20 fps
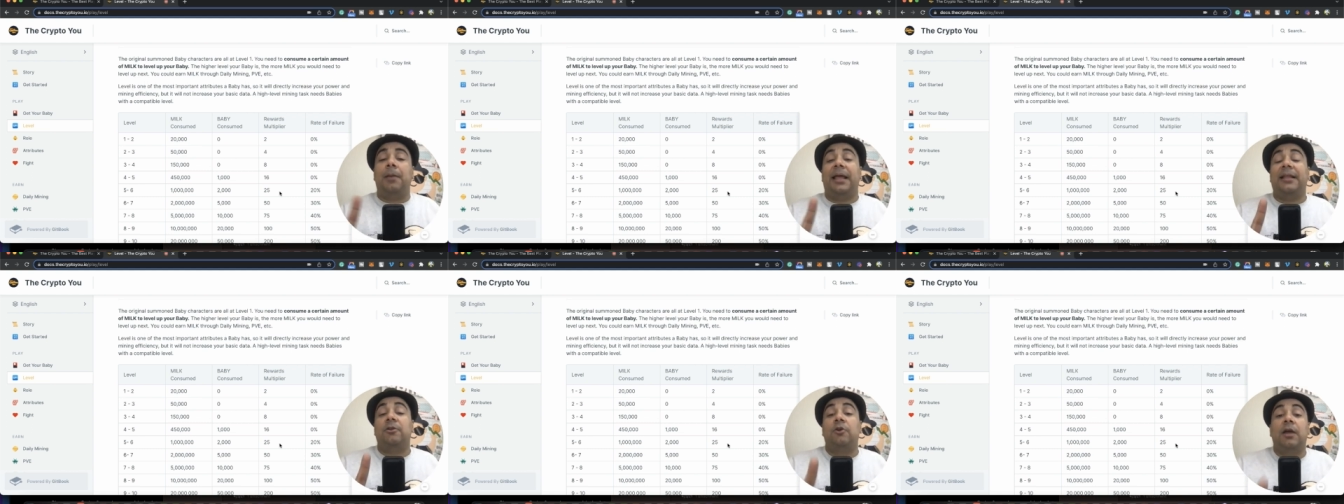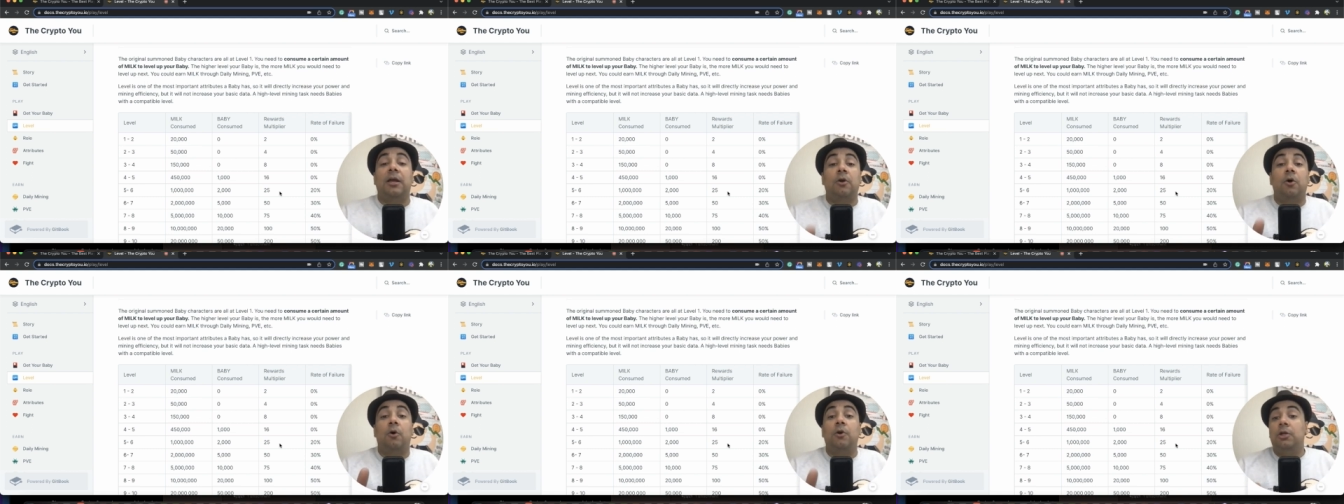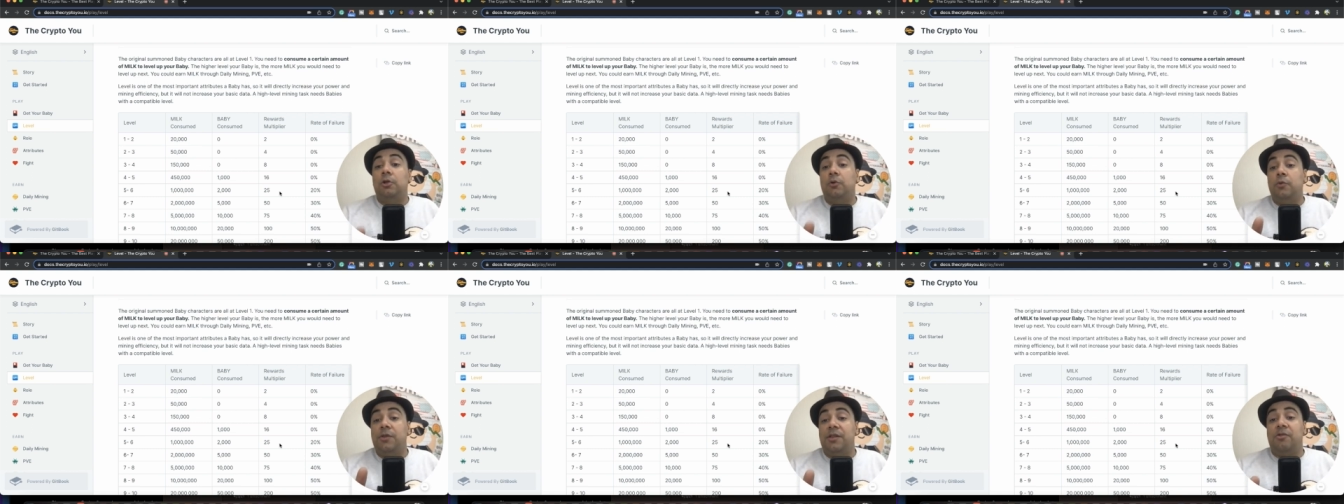and you can
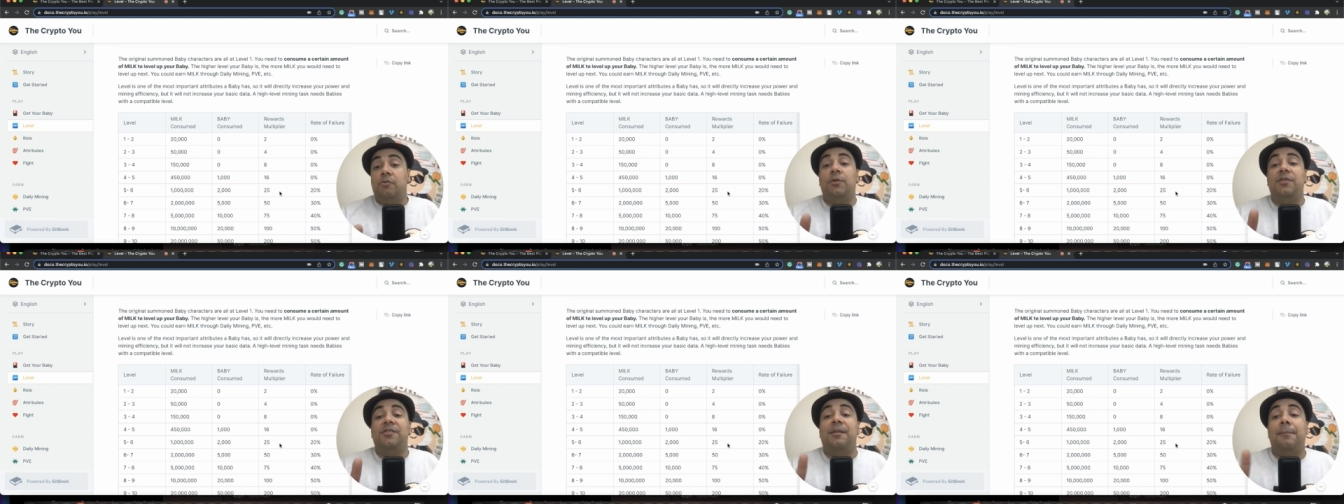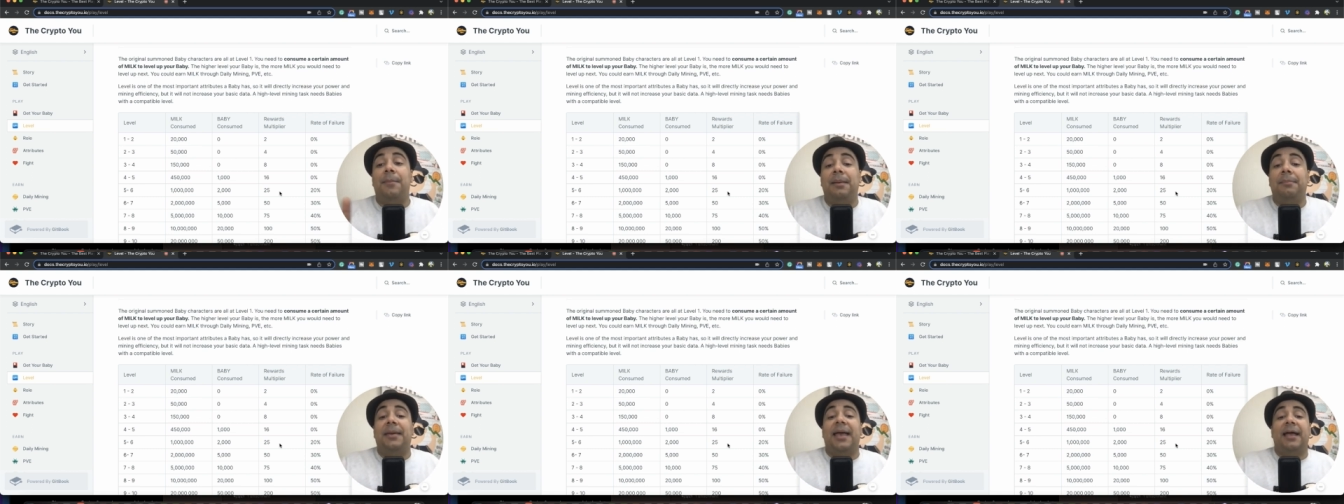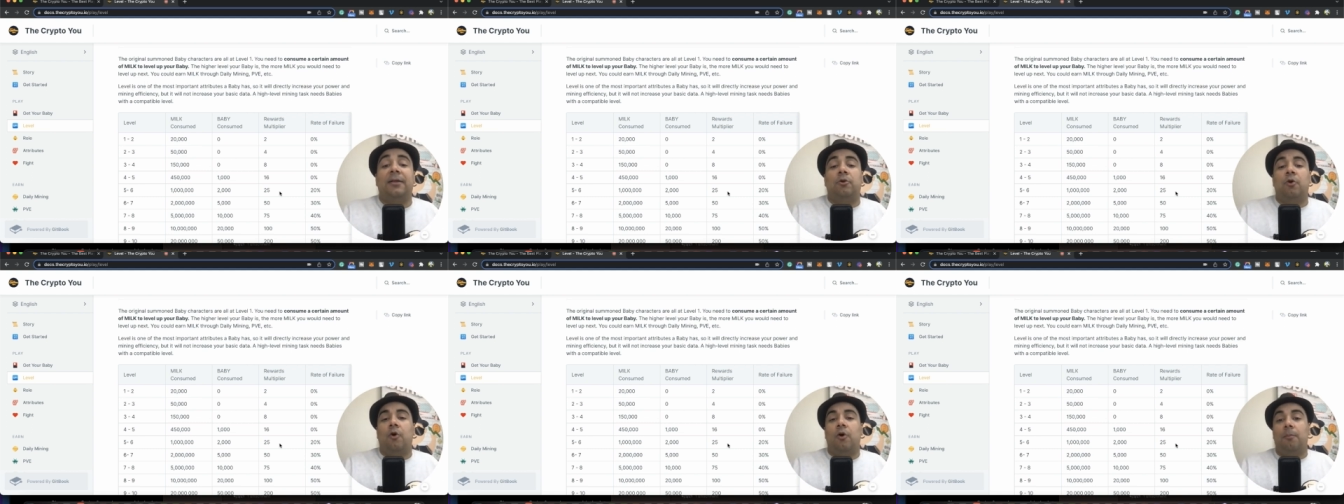only do this when the baby
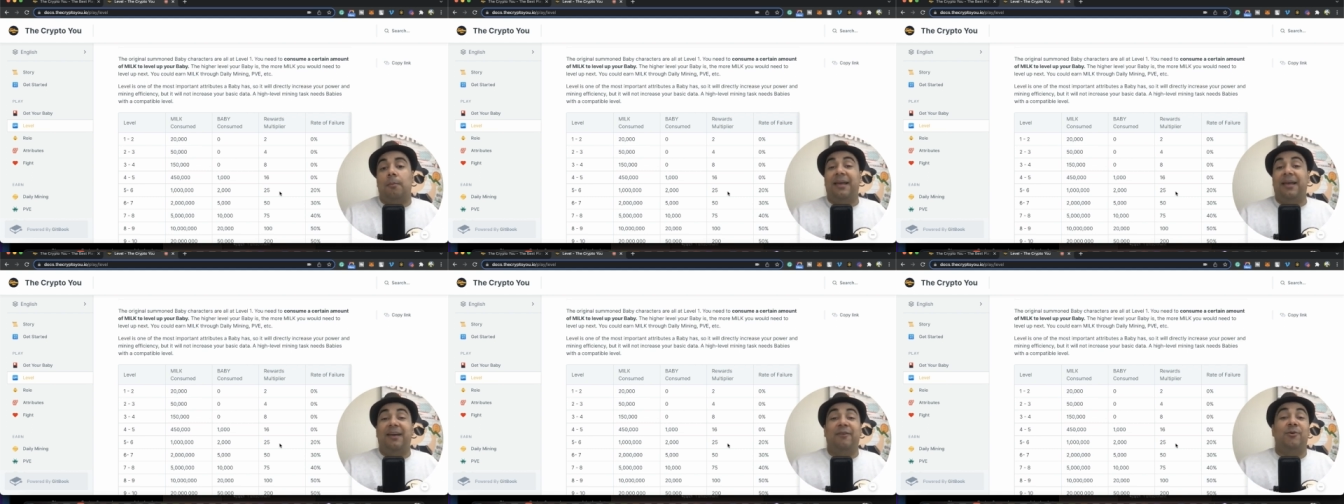at home.